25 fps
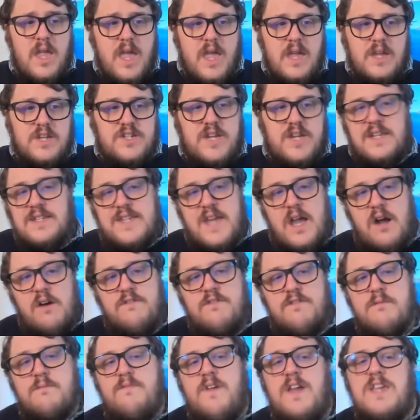Chantel
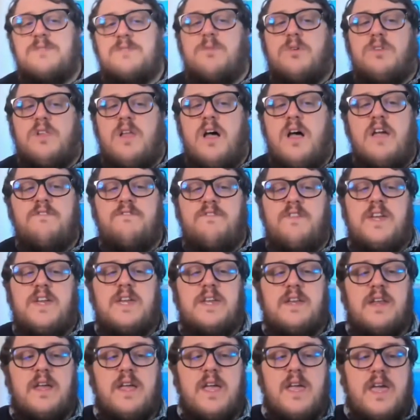from Facebook Live
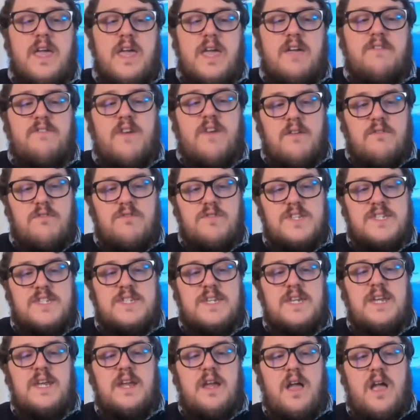Feed. If I have a
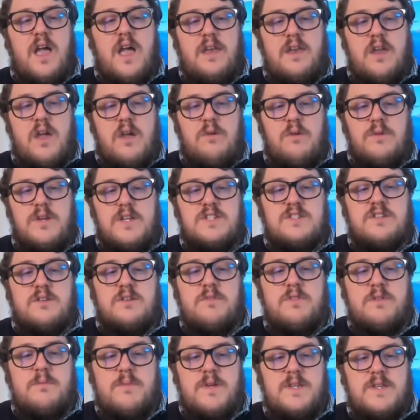receipt and only some
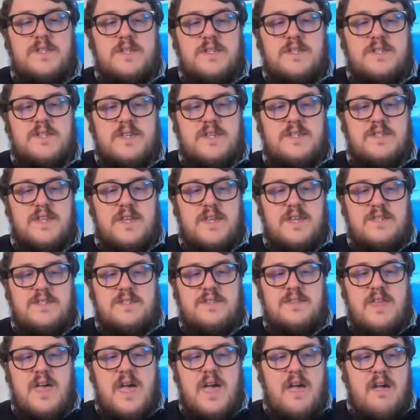of the businesses,
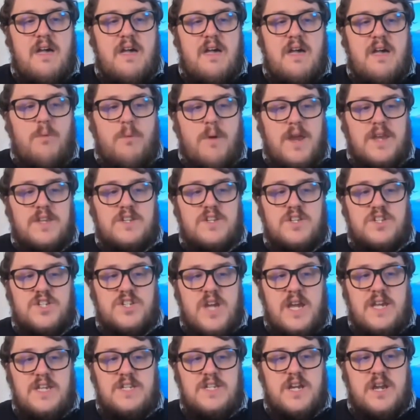is there a way to
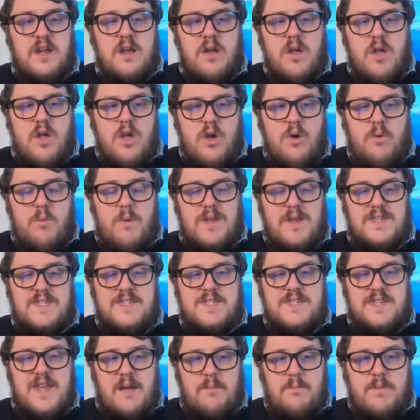change it when
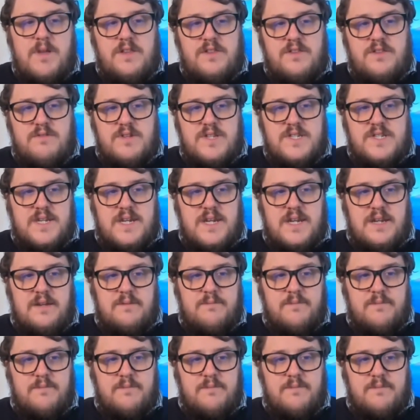snapping the receipt?